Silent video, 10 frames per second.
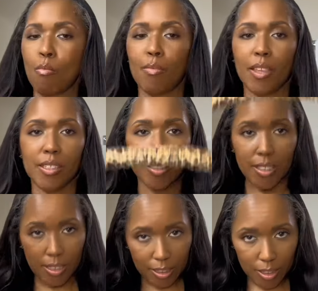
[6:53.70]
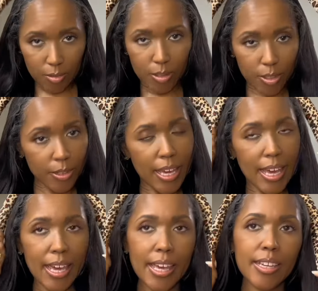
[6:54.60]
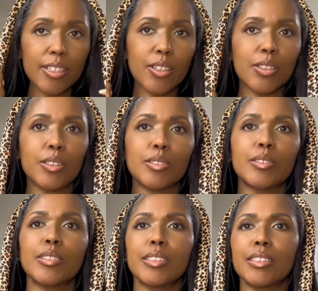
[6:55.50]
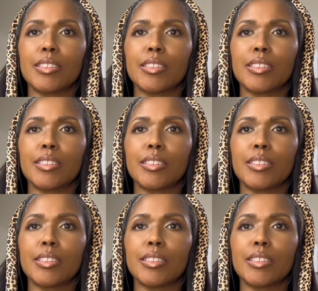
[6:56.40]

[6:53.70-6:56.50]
Stick this on your head, girls.